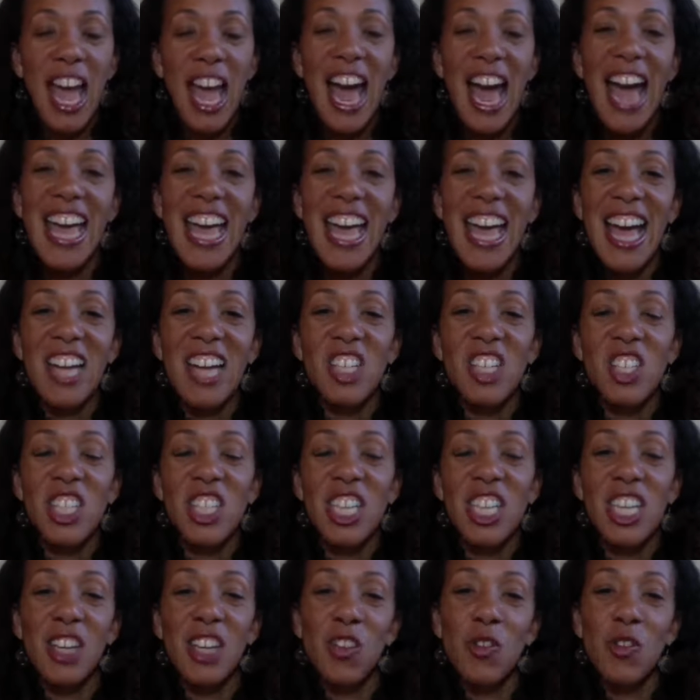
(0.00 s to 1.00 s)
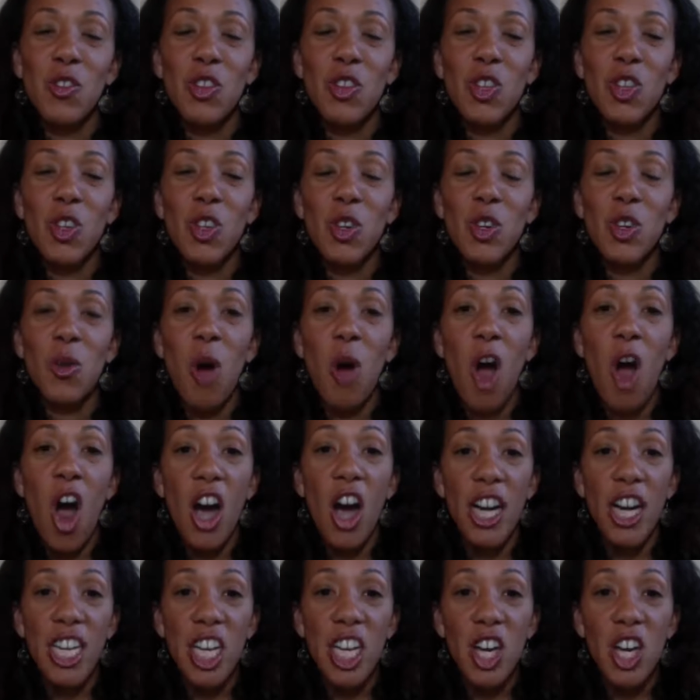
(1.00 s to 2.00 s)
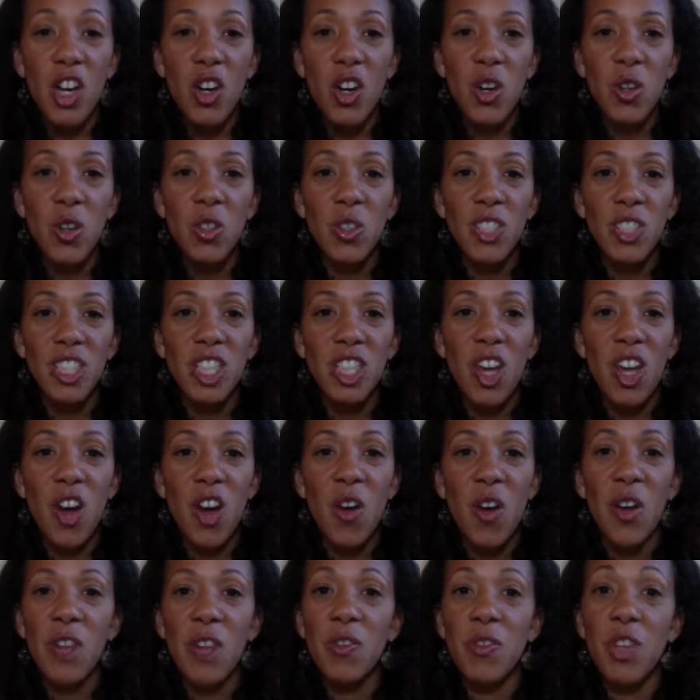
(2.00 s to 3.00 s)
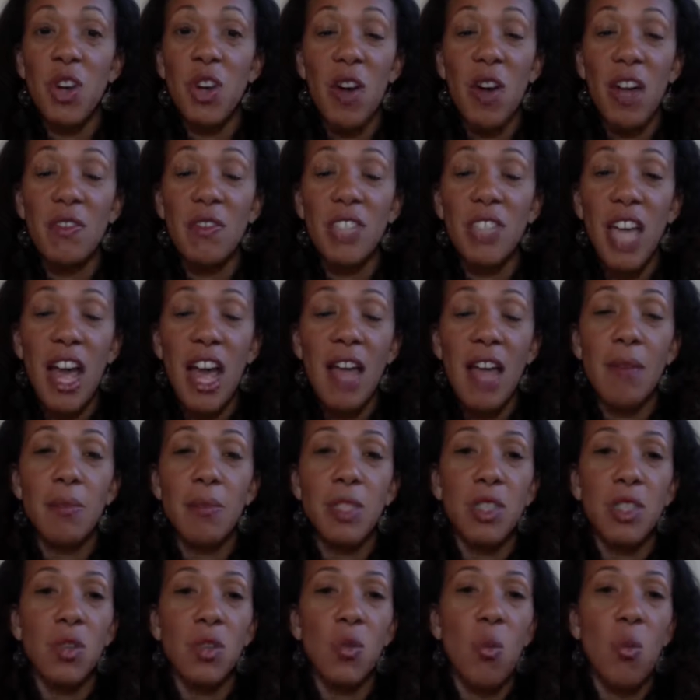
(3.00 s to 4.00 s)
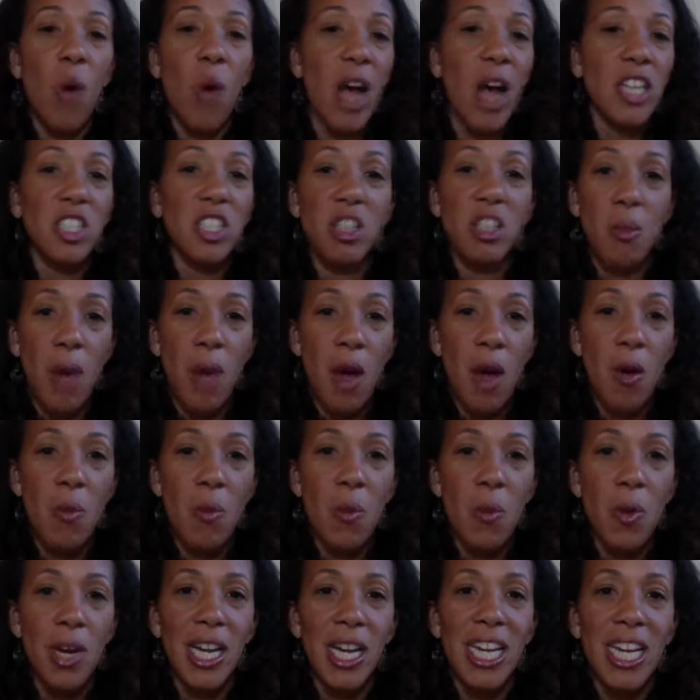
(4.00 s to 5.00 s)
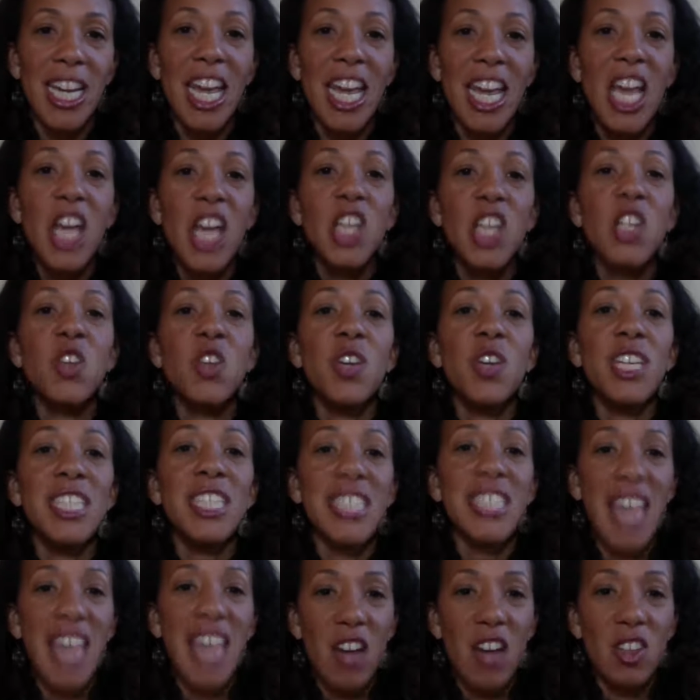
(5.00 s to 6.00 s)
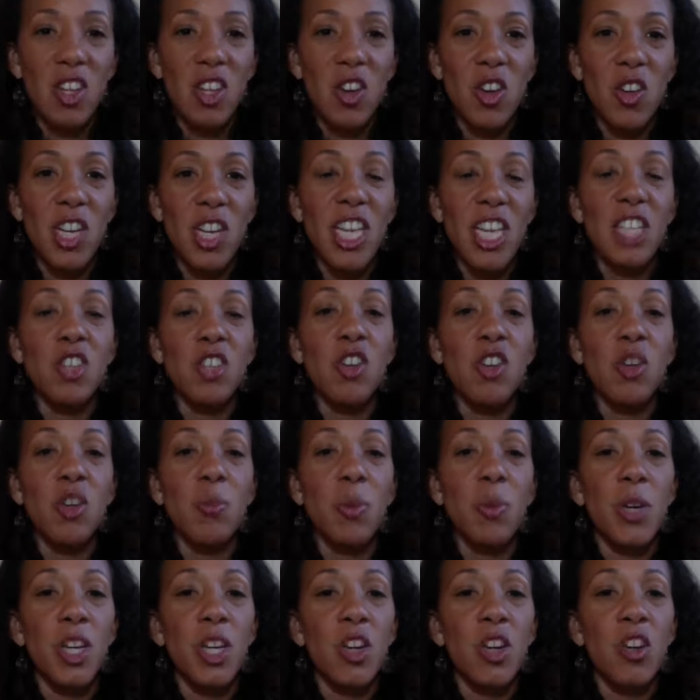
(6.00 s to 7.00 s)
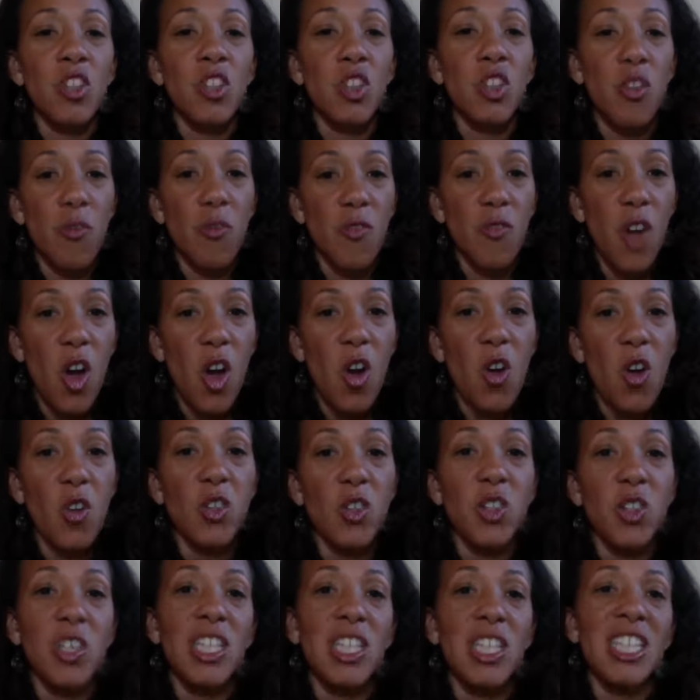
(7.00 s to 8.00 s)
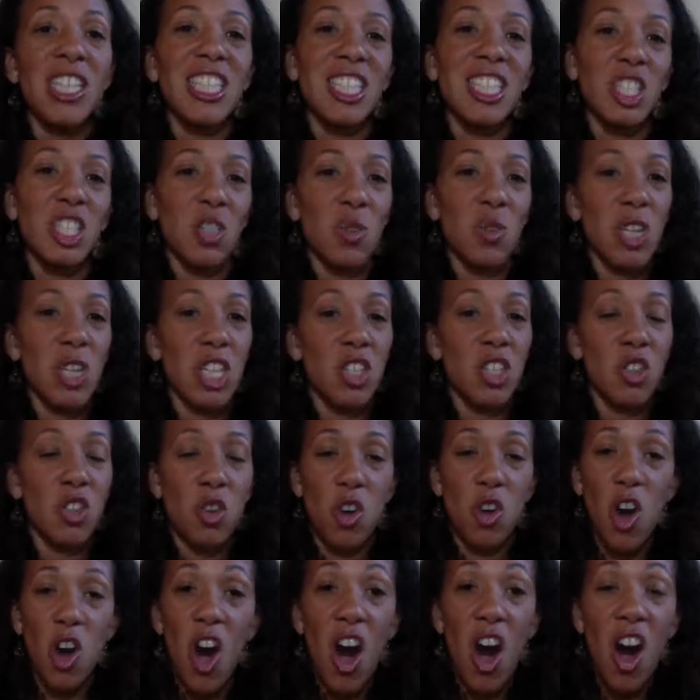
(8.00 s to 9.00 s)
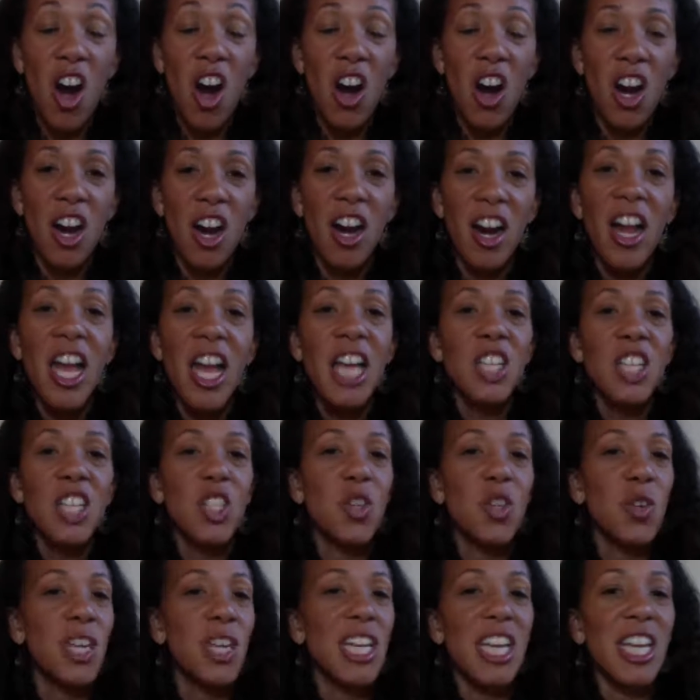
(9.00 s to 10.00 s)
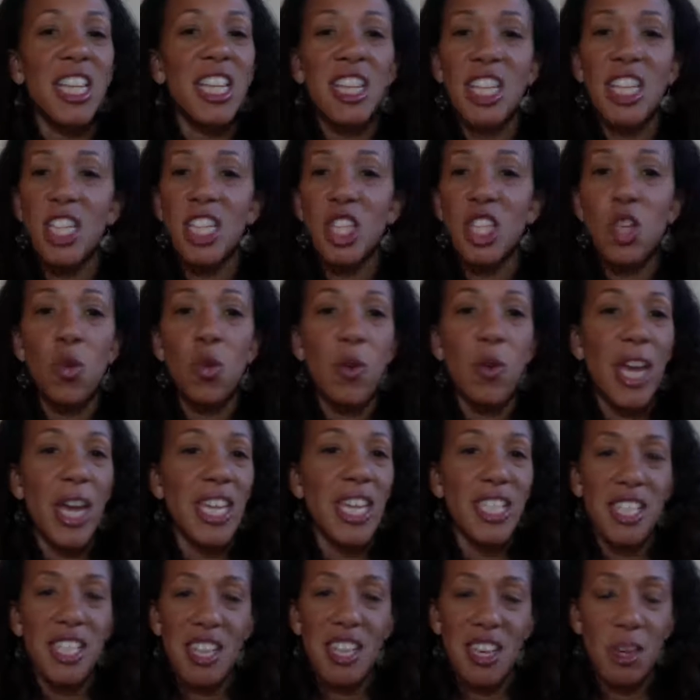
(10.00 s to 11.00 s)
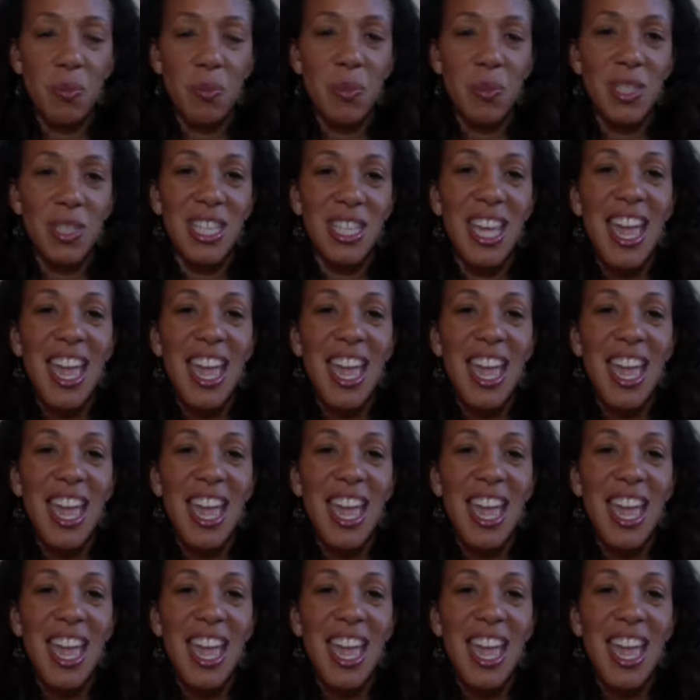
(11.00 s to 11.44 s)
I actually give you audio. So if you don't have time to watch the PowerPoint, you can download it. You can put it on your phone. You can listen to it in your car. So you can get these great tips.